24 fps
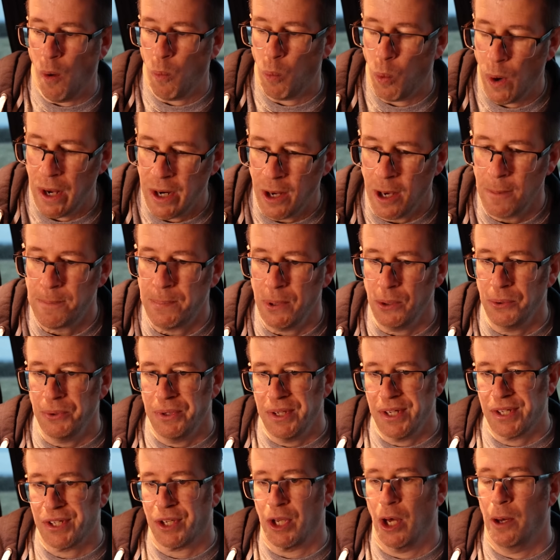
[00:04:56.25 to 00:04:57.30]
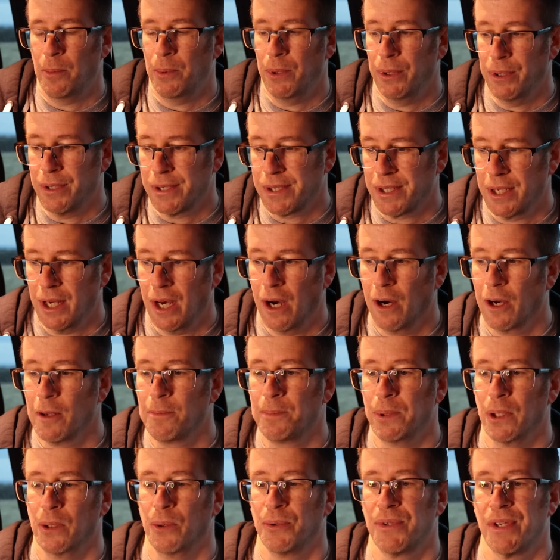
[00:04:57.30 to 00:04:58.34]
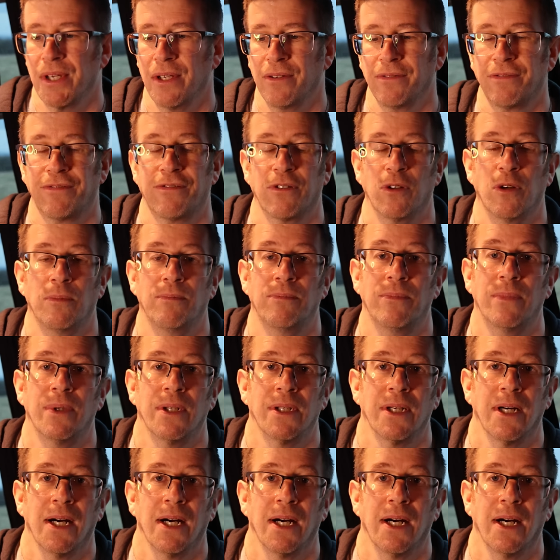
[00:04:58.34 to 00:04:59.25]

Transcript: When I built this cupboard, I built it from